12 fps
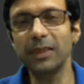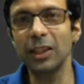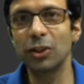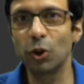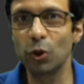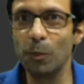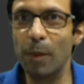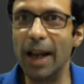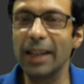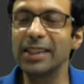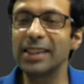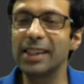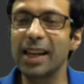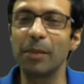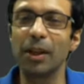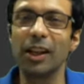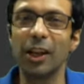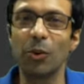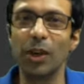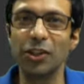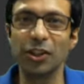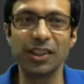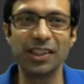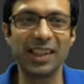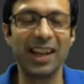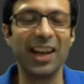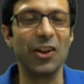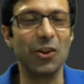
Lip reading: So to balance chemical equations,